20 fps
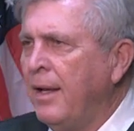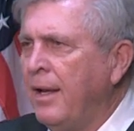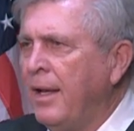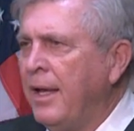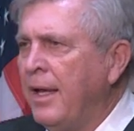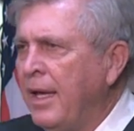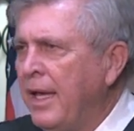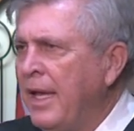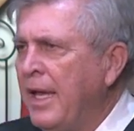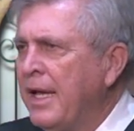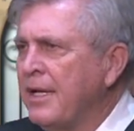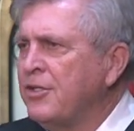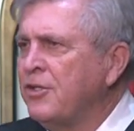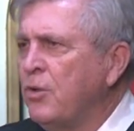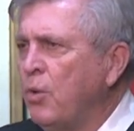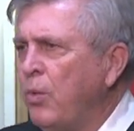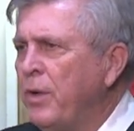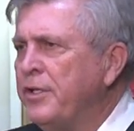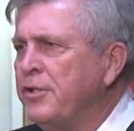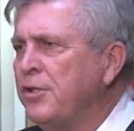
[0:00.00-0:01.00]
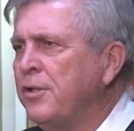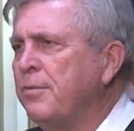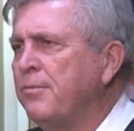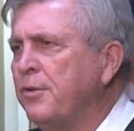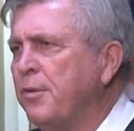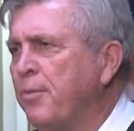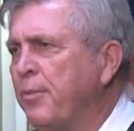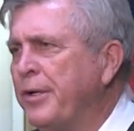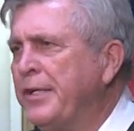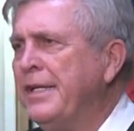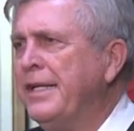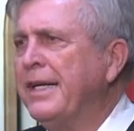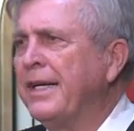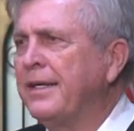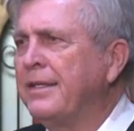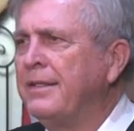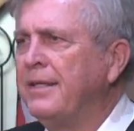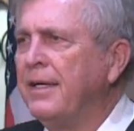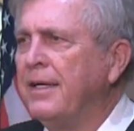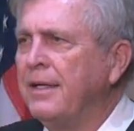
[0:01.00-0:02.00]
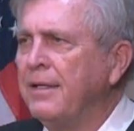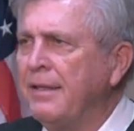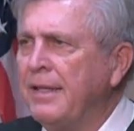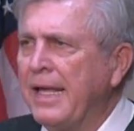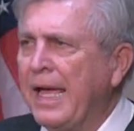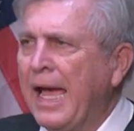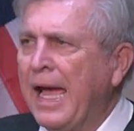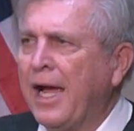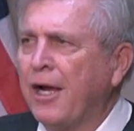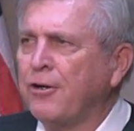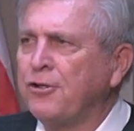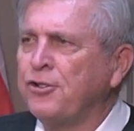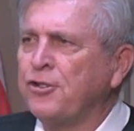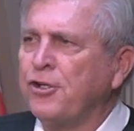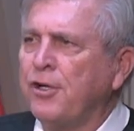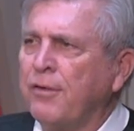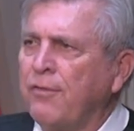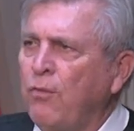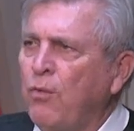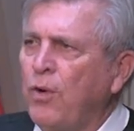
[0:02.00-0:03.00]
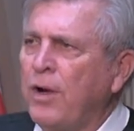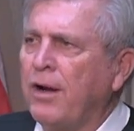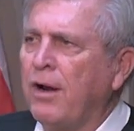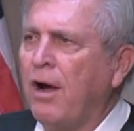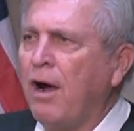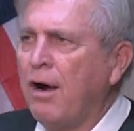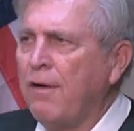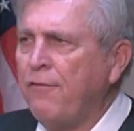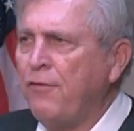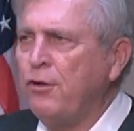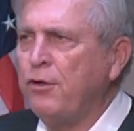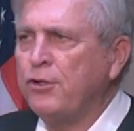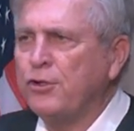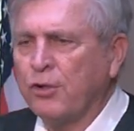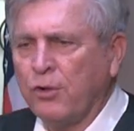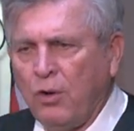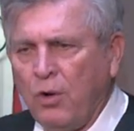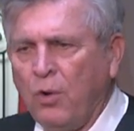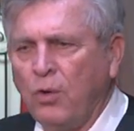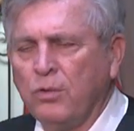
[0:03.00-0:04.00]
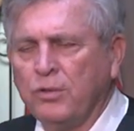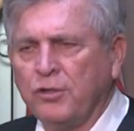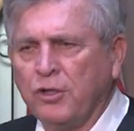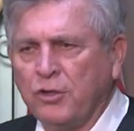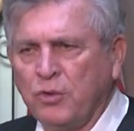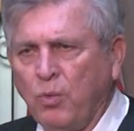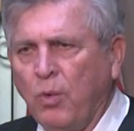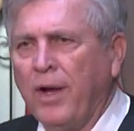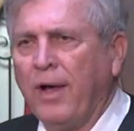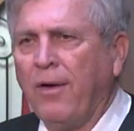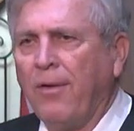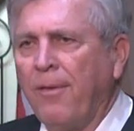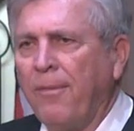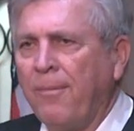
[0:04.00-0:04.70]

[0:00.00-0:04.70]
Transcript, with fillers: he has the wisdom to predict the accuracy of what our future holds as well.